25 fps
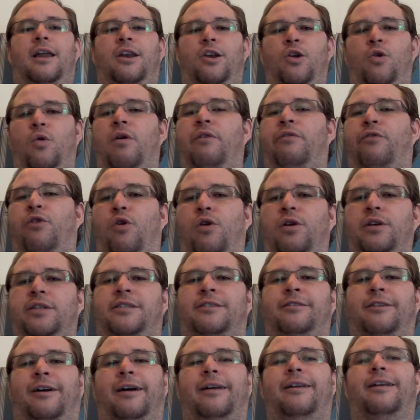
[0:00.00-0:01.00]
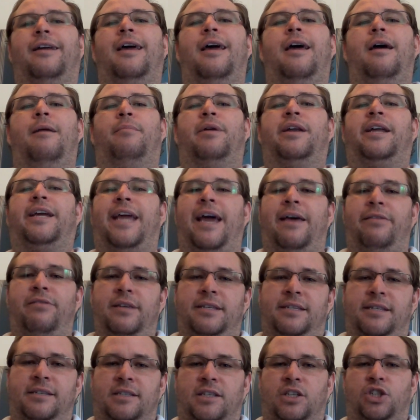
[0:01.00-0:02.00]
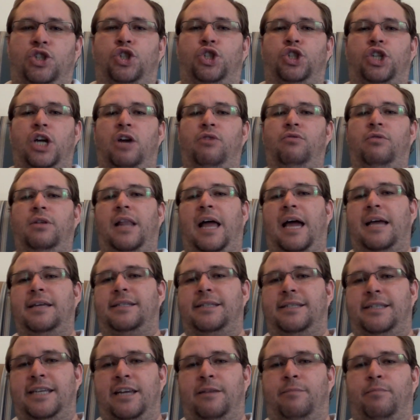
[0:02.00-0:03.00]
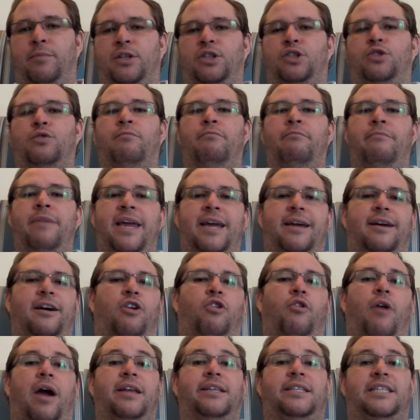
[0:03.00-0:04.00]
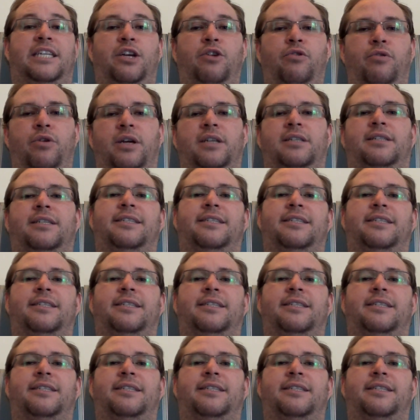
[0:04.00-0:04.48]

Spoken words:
No, of course not. But again, this is a generalized statement to make a criteria